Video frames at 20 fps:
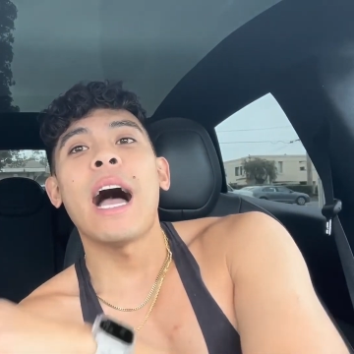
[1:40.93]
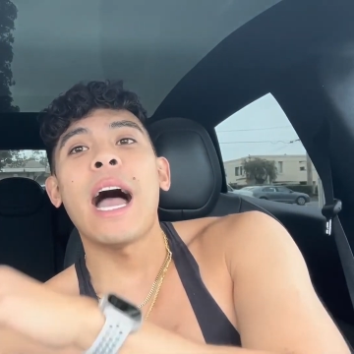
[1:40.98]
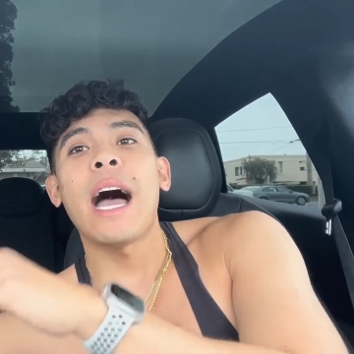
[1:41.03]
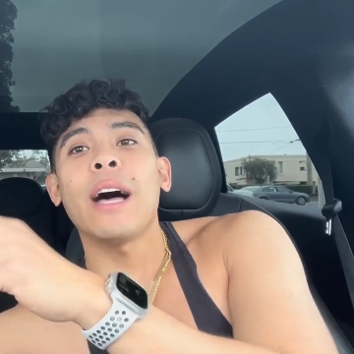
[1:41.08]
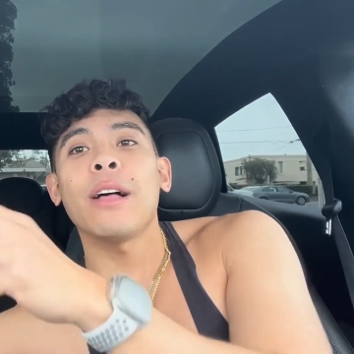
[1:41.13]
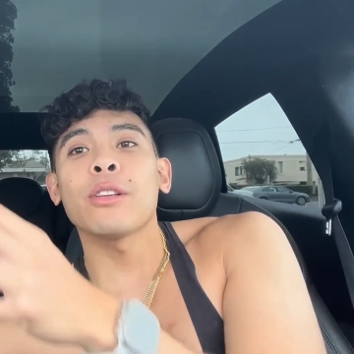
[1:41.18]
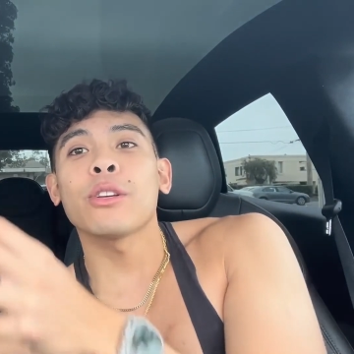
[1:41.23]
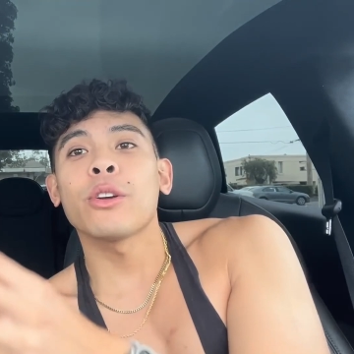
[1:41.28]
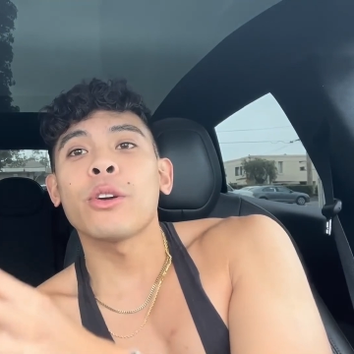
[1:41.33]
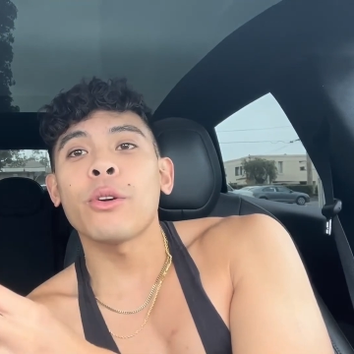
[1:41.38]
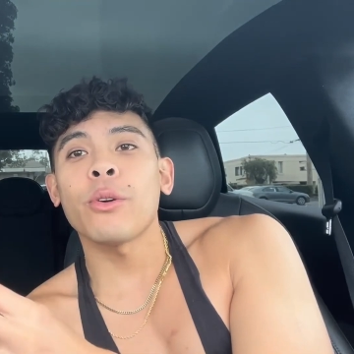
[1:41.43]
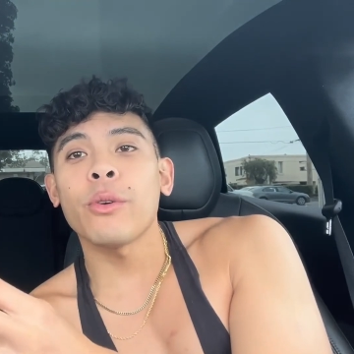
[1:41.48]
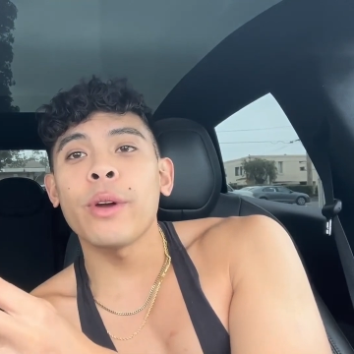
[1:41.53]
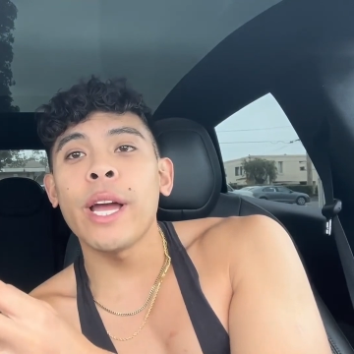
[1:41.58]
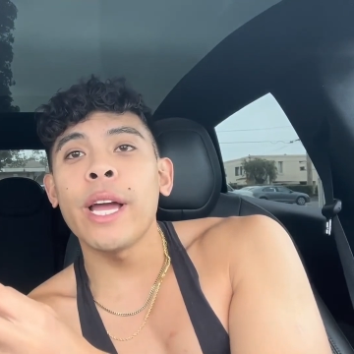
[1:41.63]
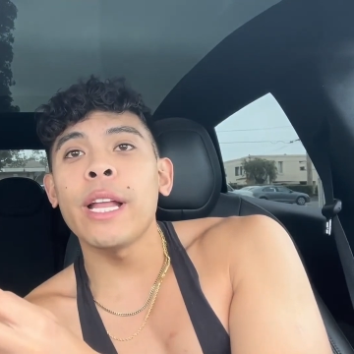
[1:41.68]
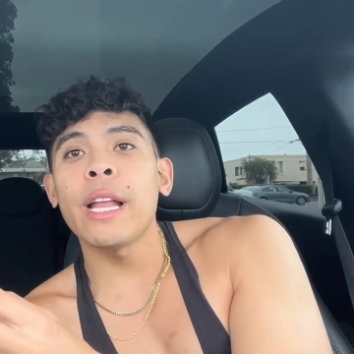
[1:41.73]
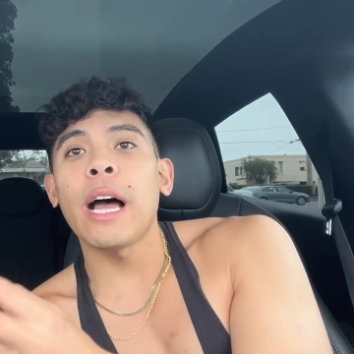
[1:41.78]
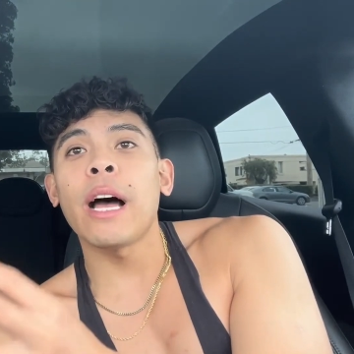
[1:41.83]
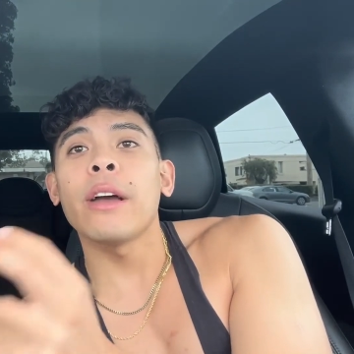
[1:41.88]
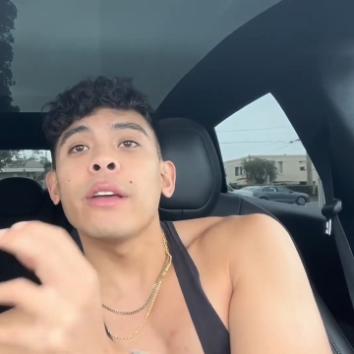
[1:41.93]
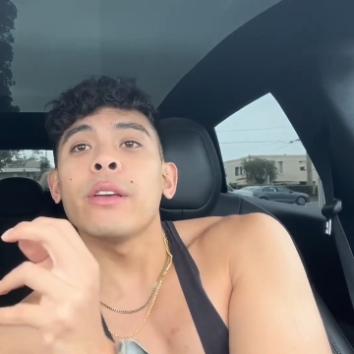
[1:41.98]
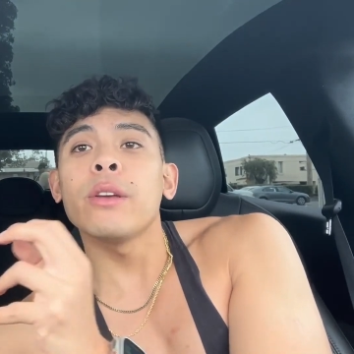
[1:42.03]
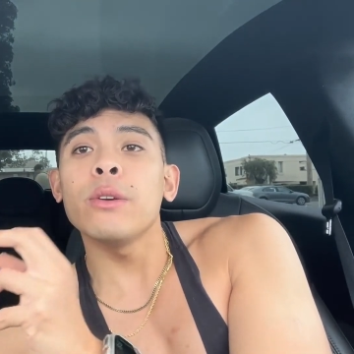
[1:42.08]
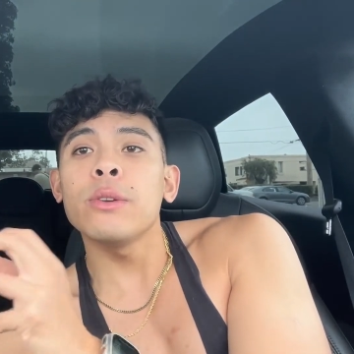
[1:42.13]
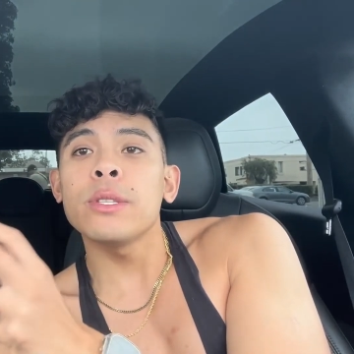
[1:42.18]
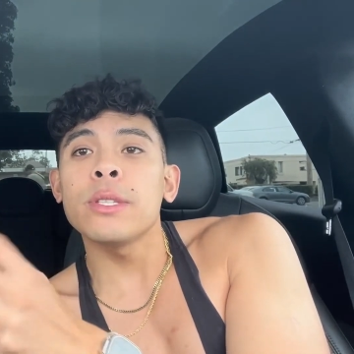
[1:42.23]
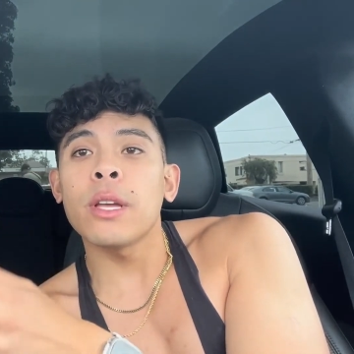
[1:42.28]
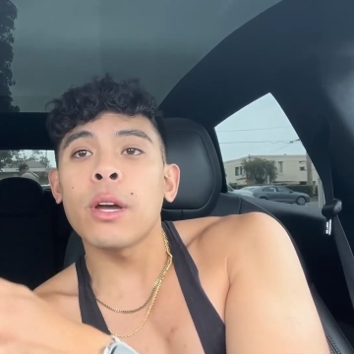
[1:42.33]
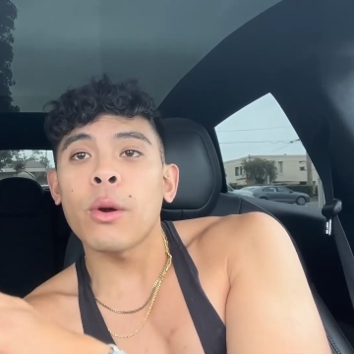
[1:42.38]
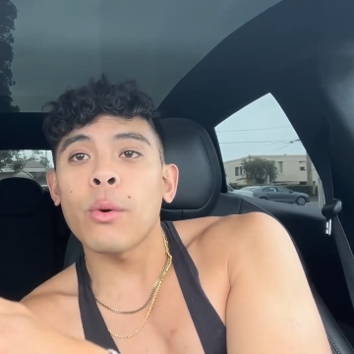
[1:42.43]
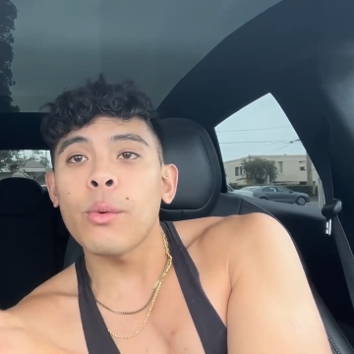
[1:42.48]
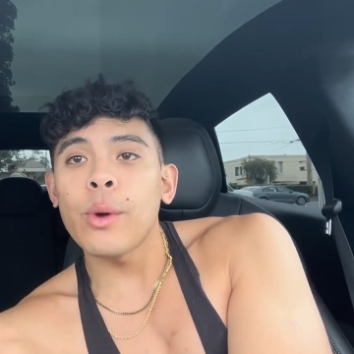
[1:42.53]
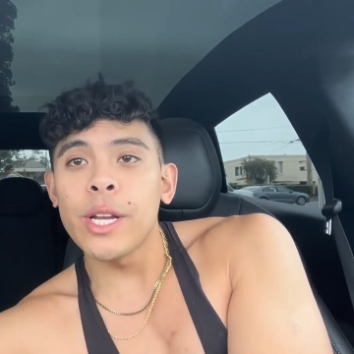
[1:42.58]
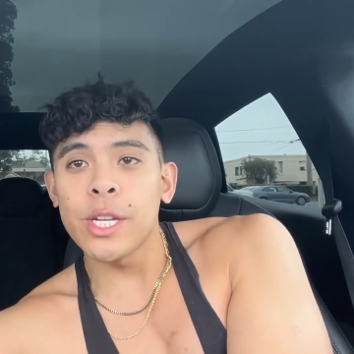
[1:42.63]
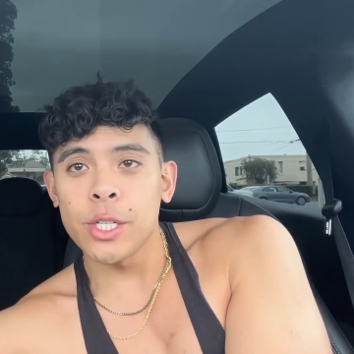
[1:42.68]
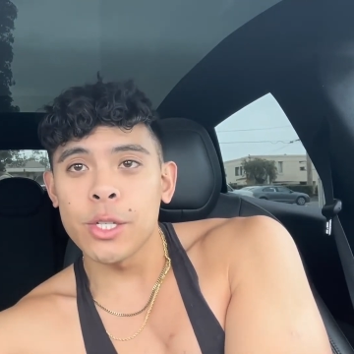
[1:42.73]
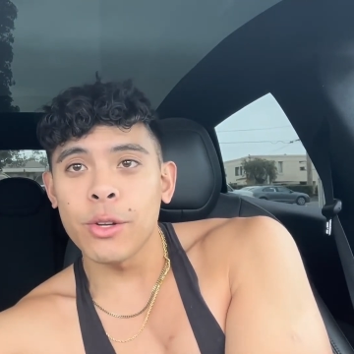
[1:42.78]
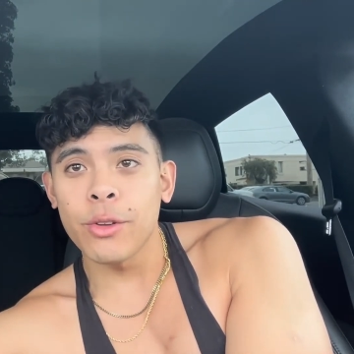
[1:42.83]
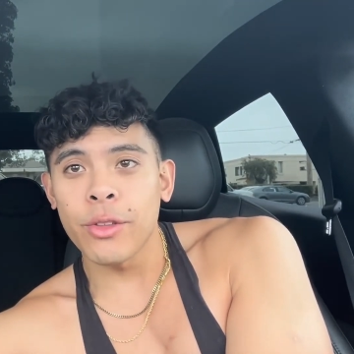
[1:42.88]
I'll create, I'll use the
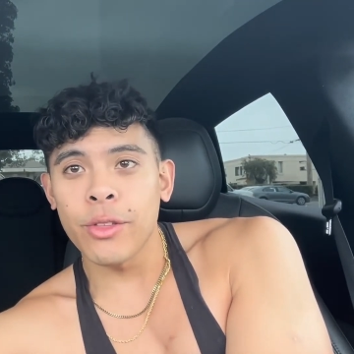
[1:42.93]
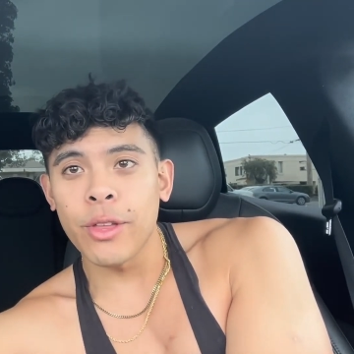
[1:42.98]
original